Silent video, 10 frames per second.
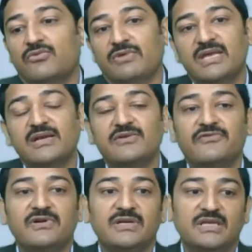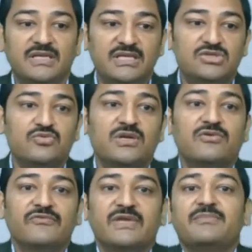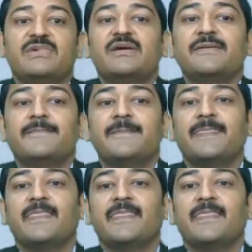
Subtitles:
We can refer each one of them here.